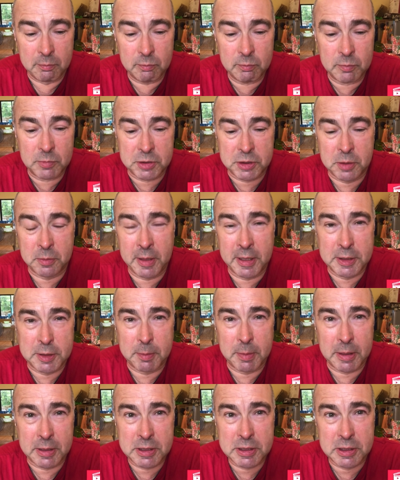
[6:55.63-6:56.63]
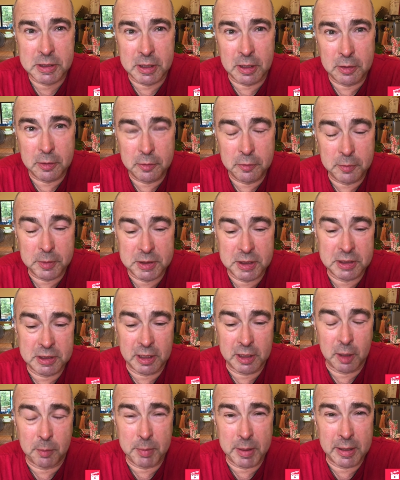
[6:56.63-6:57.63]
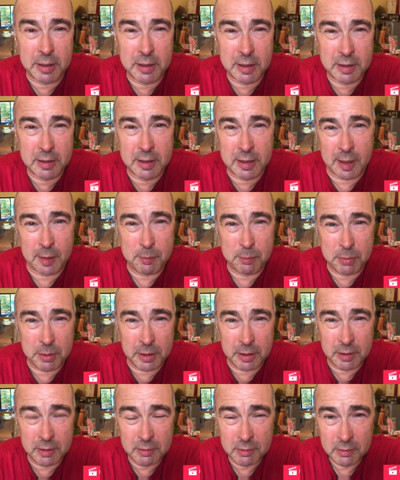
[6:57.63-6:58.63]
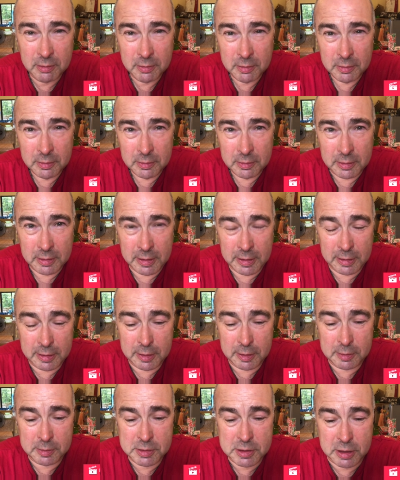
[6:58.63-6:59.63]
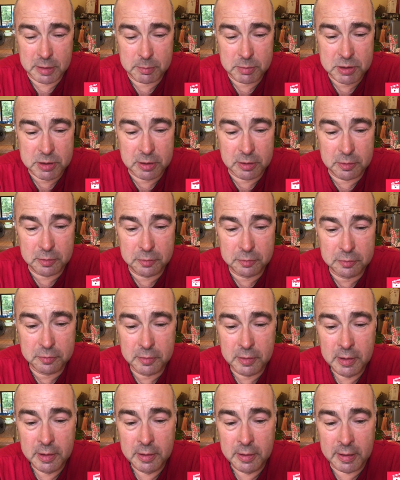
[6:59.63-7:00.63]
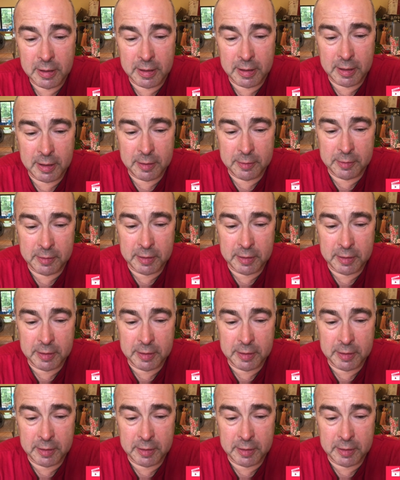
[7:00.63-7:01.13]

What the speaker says: So we had to buy a stove, which is like a big camping type stove, and the